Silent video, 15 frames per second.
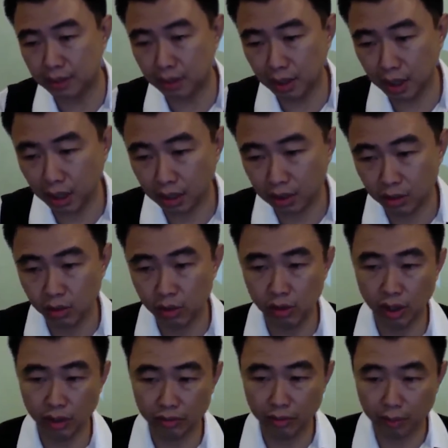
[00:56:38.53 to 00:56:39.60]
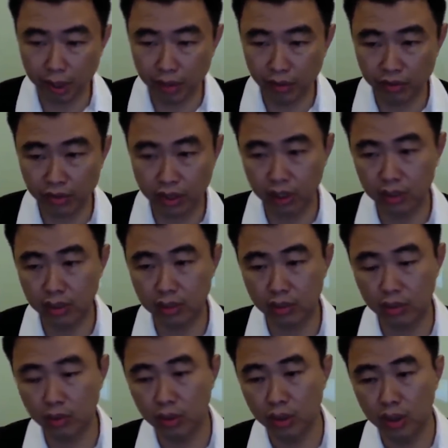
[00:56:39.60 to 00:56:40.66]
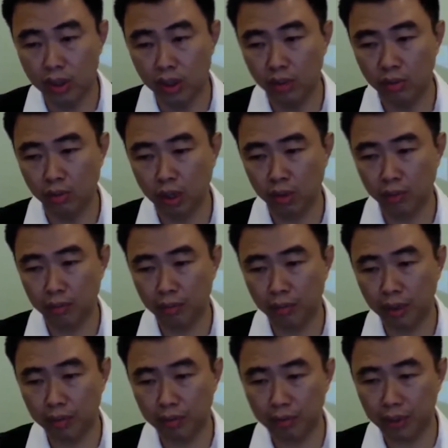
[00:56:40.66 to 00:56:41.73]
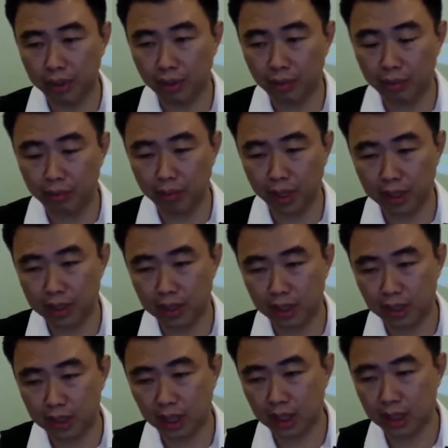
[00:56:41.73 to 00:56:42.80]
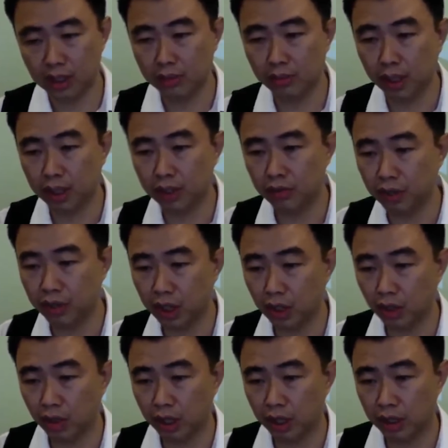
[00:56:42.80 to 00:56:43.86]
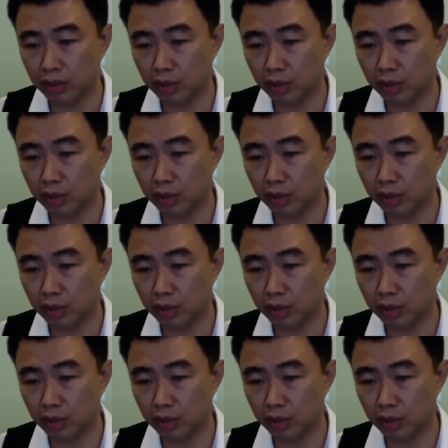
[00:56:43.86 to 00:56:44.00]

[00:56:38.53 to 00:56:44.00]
Okay, so you're gonna have a man of Jia Zi. So wow, a bit of mix Jia Zi man if you take a look at it.